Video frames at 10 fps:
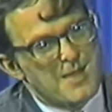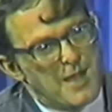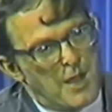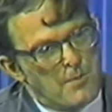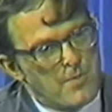
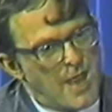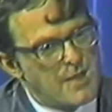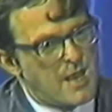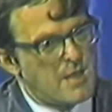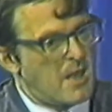
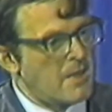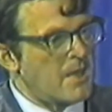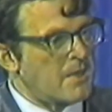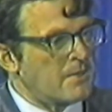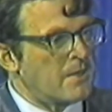
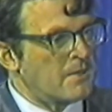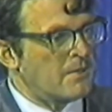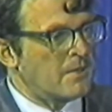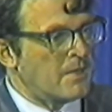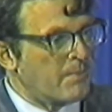
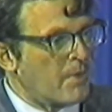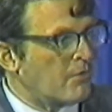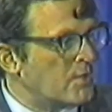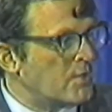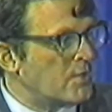they're
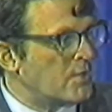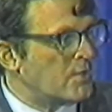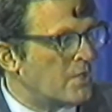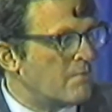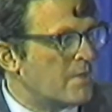both quite
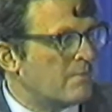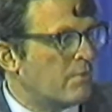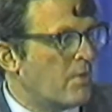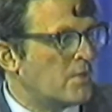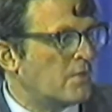legitimate
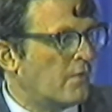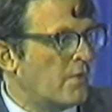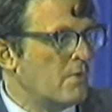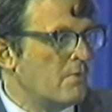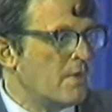points of
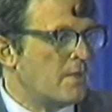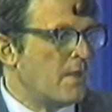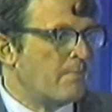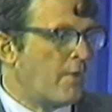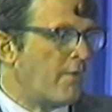view, and
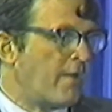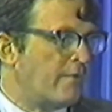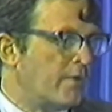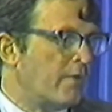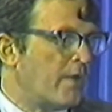they both
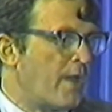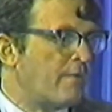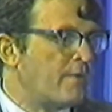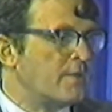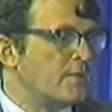have different
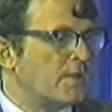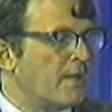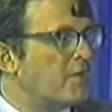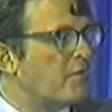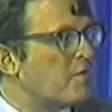evidence,
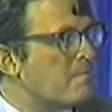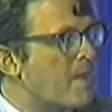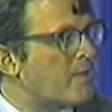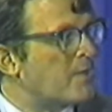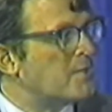and they have different
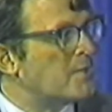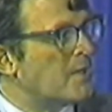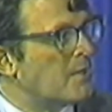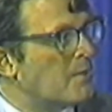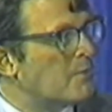methods,
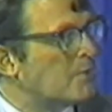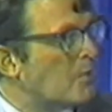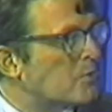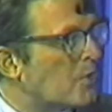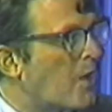and they don't